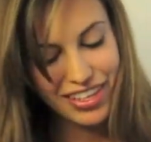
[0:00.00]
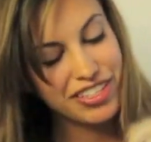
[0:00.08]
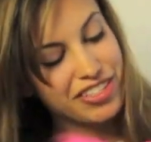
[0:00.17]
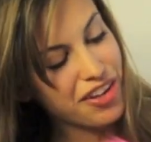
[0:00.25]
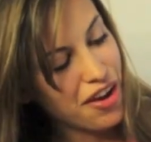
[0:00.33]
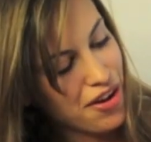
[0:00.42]

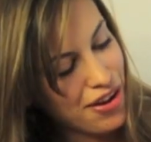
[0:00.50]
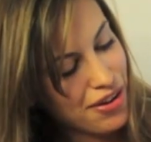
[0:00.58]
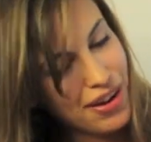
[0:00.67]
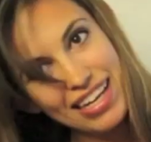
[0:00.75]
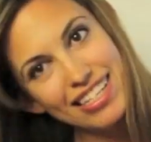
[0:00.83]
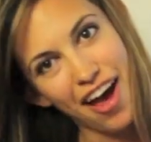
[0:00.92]
So
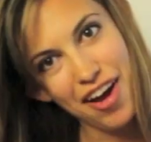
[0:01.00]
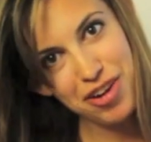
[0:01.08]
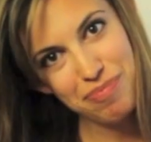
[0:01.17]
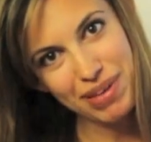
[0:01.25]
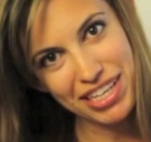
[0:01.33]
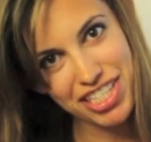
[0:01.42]
I saw
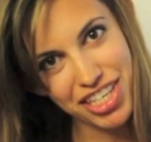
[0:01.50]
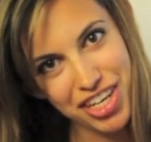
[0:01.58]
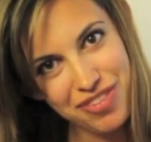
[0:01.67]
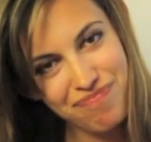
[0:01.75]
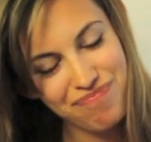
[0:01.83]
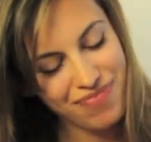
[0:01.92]
her picture